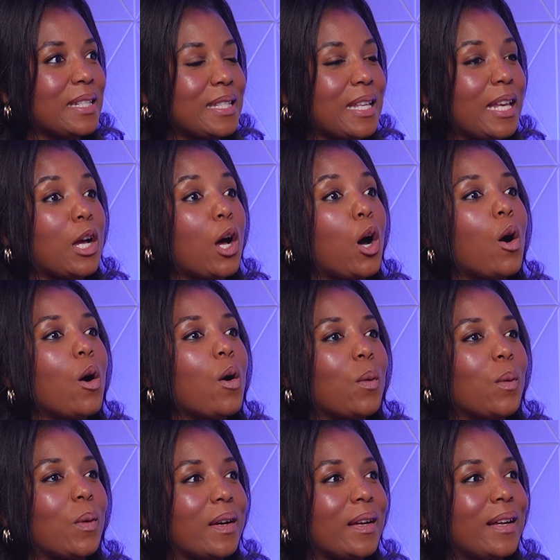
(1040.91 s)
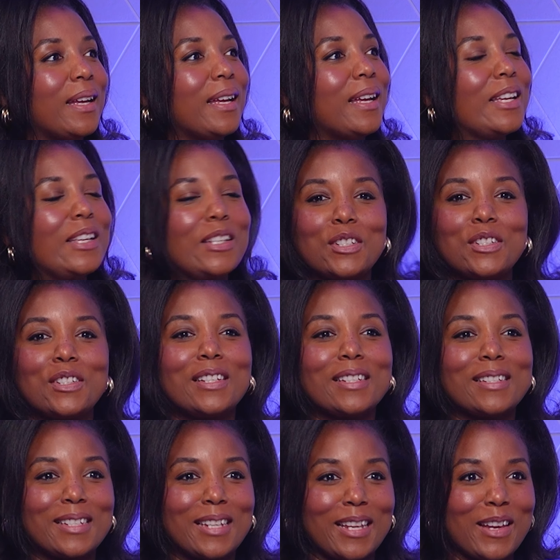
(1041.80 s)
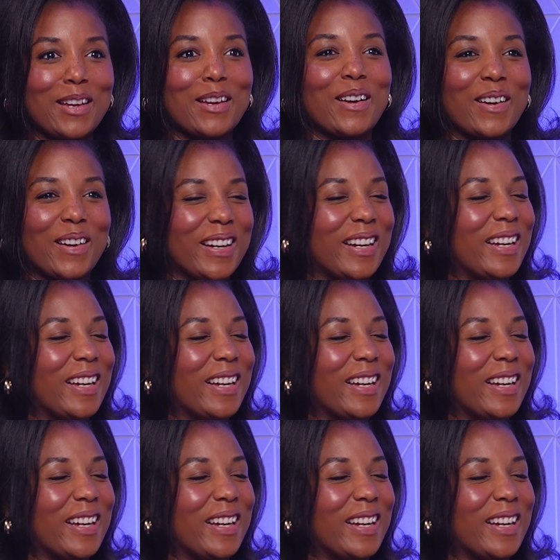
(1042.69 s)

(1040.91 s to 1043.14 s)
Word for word: it's like, oh, she's here,